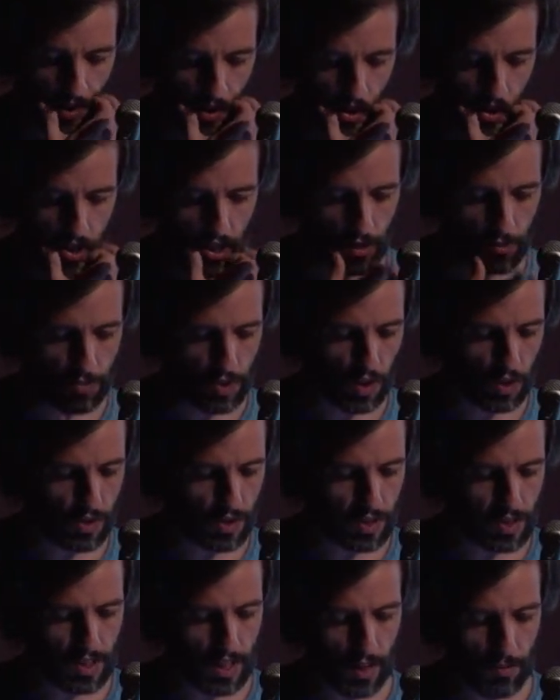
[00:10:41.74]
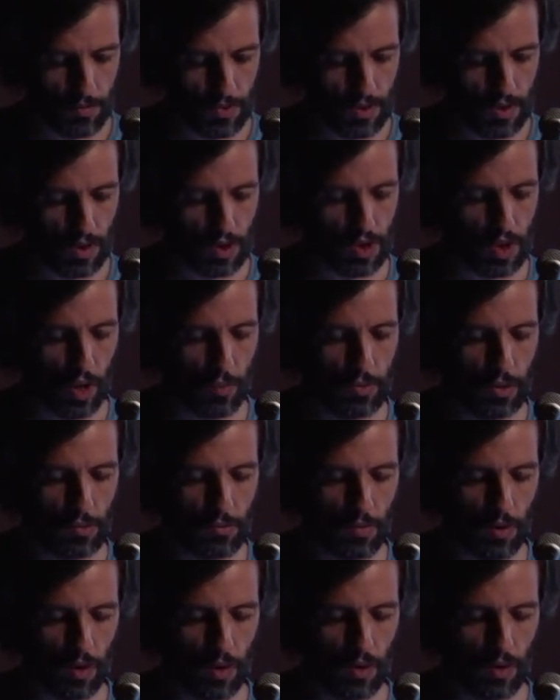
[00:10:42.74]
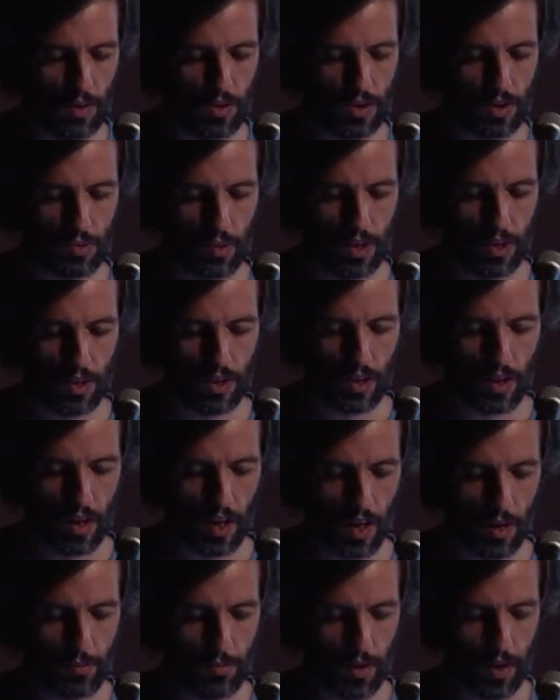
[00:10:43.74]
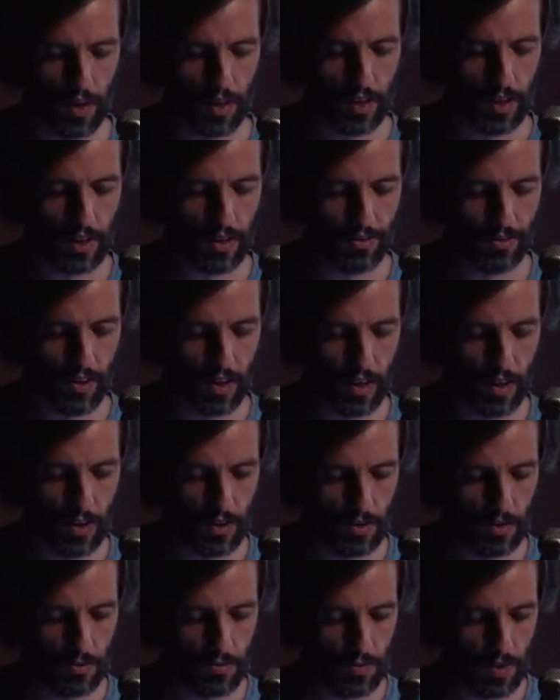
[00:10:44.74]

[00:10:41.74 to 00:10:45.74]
He slipped on the steps in the shopping mall on his way to the car park elevator.